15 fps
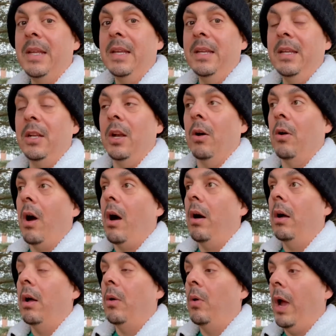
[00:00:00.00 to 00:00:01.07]
you know,
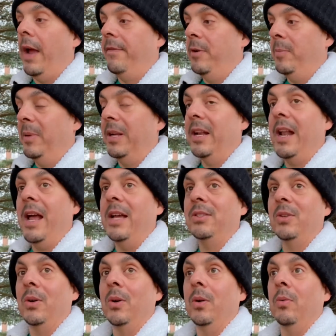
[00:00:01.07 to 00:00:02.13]
have you been an
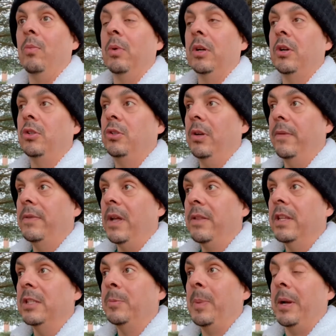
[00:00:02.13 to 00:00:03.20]
asshole? Could you have done
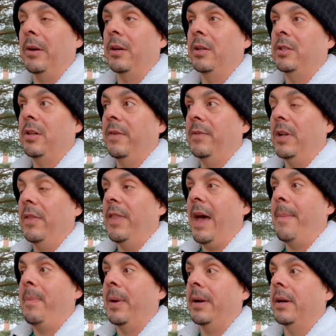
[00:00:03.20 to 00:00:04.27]
this better? Could you have done
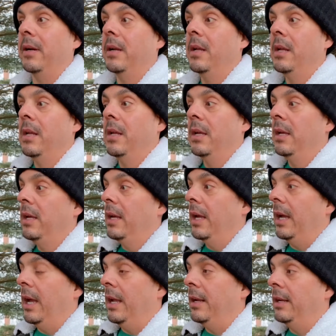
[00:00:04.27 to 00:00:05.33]
that better?
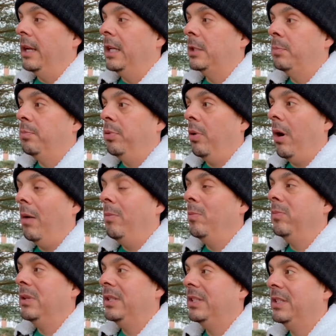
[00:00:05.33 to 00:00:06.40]
And it's
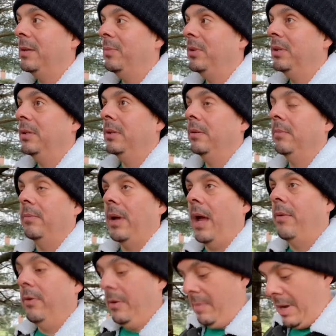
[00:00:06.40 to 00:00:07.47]
probably similar, I
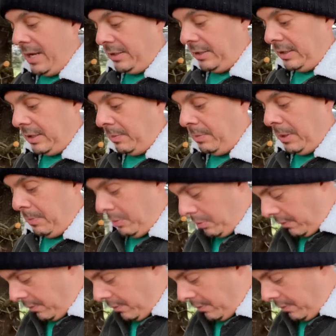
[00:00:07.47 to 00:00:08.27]
would imagine, to people who've